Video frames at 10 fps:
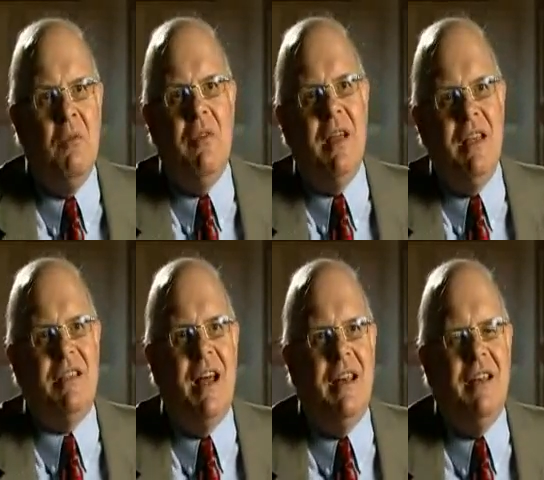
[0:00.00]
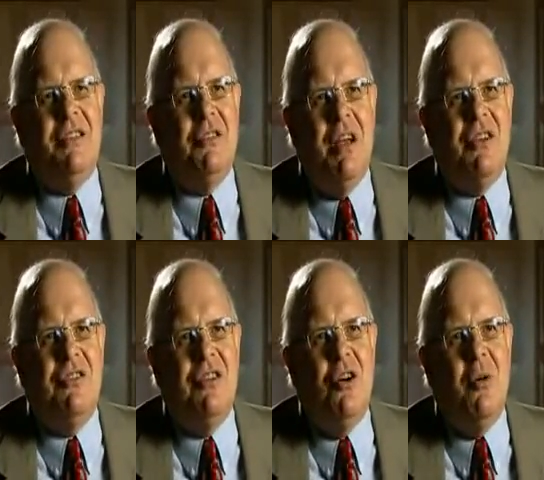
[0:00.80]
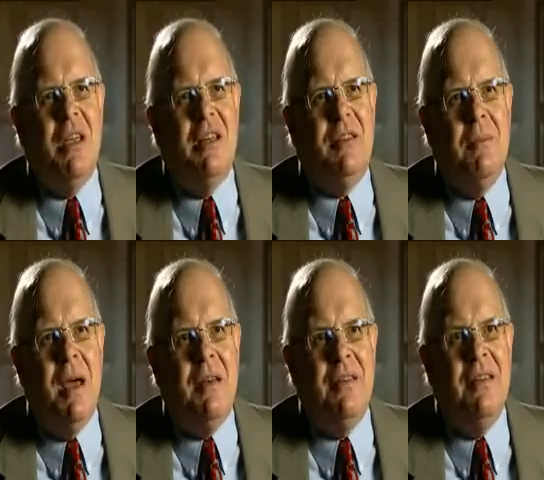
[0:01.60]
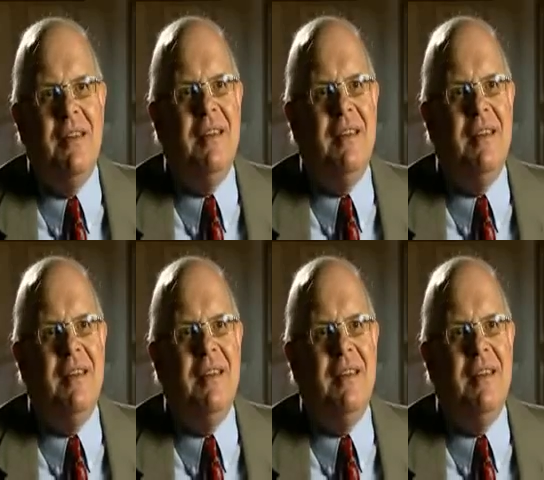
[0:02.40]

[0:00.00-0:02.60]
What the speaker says: He's got an insurrection going in Tibet.